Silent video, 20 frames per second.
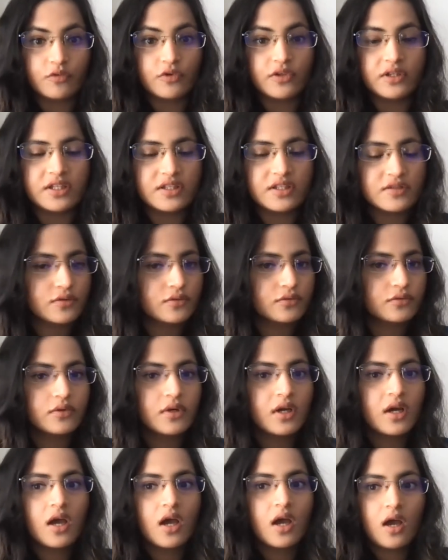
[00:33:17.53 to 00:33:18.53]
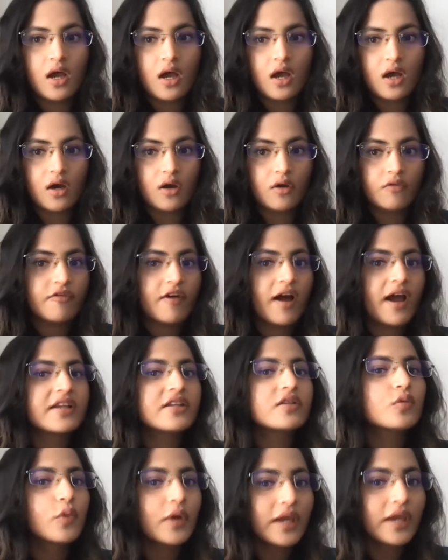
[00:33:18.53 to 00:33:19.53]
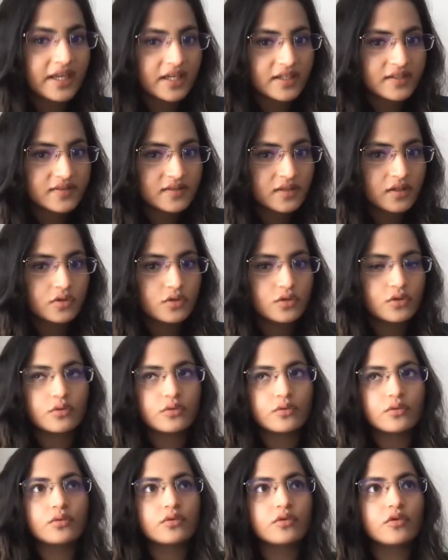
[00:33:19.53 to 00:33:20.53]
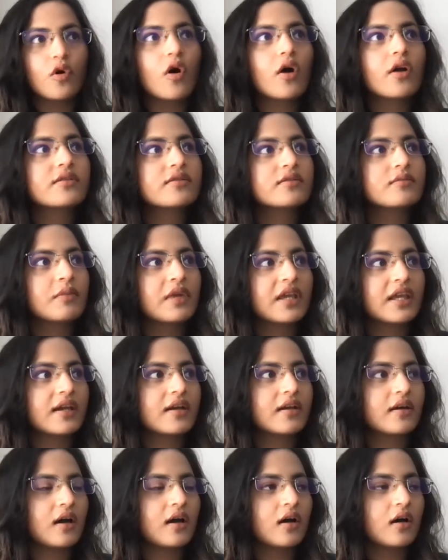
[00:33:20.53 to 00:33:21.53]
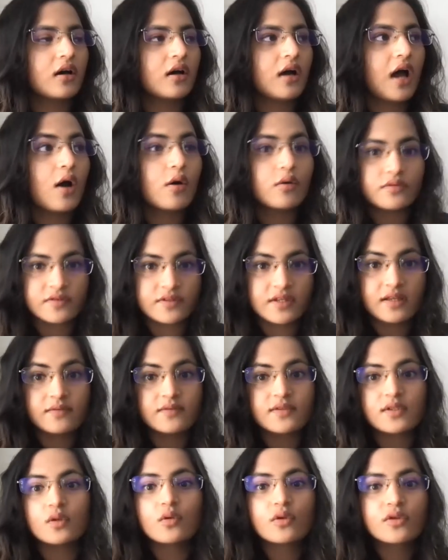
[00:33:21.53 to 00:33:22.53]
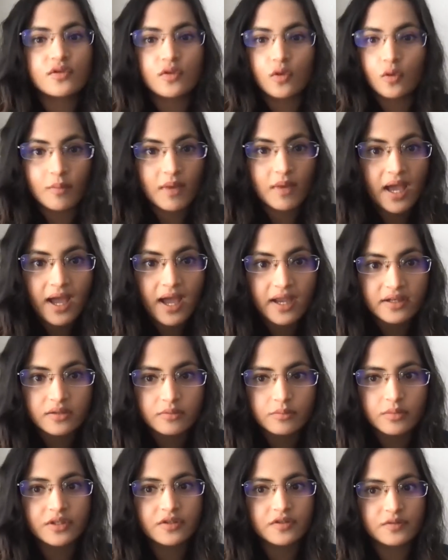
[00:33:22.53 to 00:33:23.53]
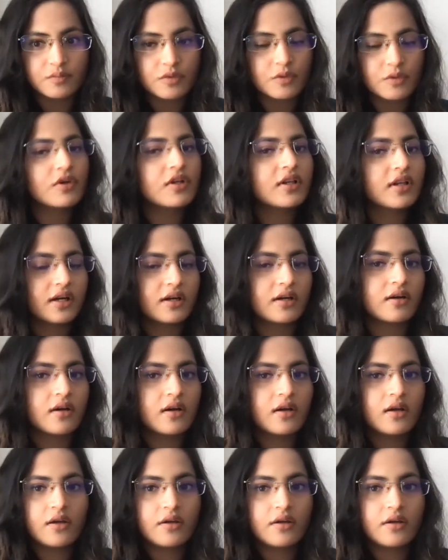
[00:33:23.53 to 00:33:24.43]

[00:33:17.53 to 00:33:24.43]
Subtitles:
We need to find ways to not make ourselves look so bad, because people are